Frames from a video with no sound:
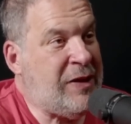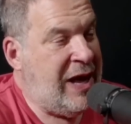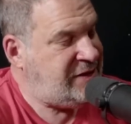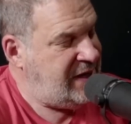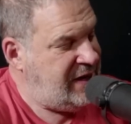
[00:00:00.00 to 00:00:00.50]

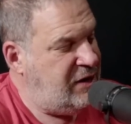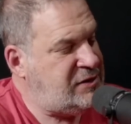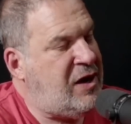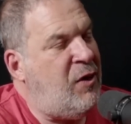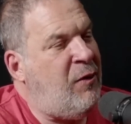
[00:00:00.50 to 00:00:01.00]
As the
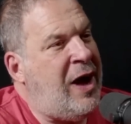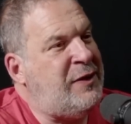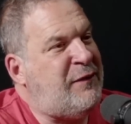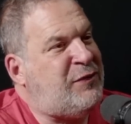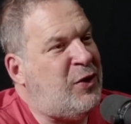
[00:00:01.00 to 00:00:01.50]
years go
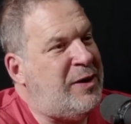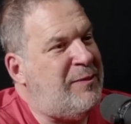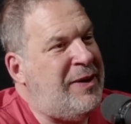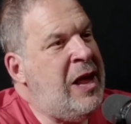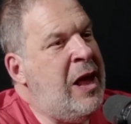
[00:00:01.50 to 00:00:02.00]
on, the Florida
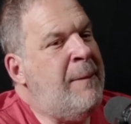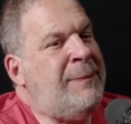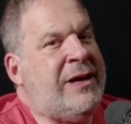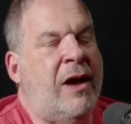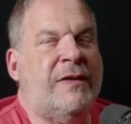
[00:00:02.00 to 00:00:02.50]
men,
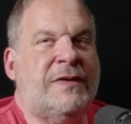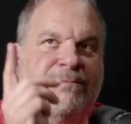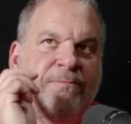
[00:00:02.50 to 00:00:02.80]
because,